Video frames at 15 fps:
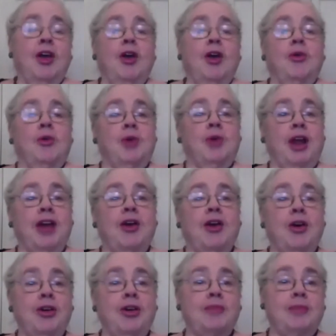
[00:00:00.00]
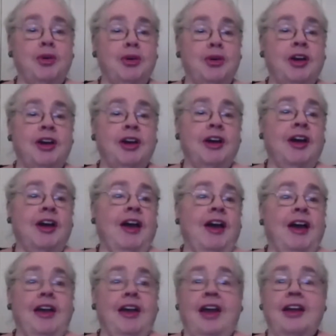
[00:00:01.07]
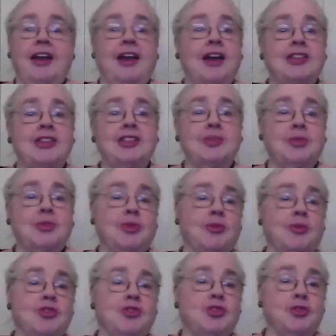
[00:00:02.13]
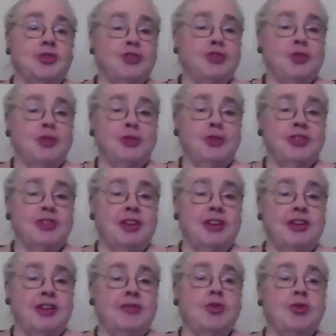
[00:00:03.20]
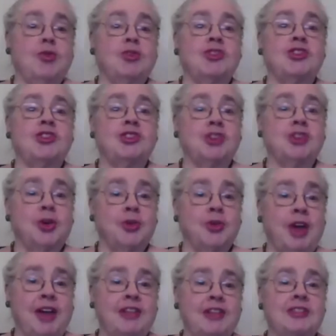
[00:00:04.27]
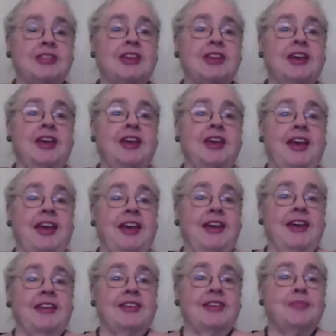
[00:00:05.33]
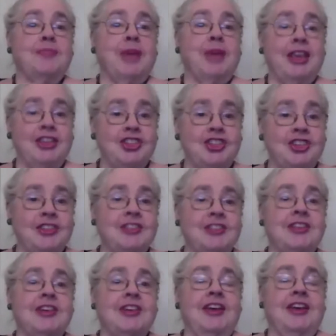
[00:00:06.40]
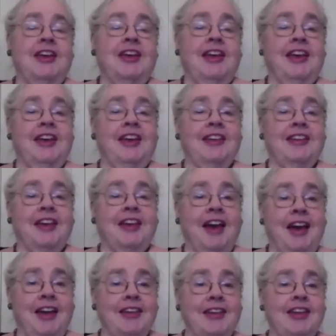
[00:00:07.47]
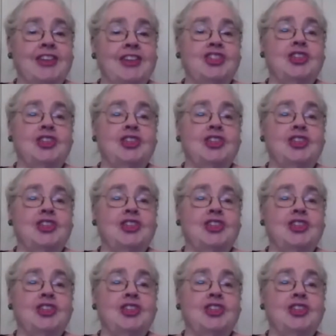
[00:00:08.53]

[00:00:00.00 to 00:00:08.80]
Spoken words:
Well, when I called Boca, got a customer service representative who was so nice and patient and kind, and she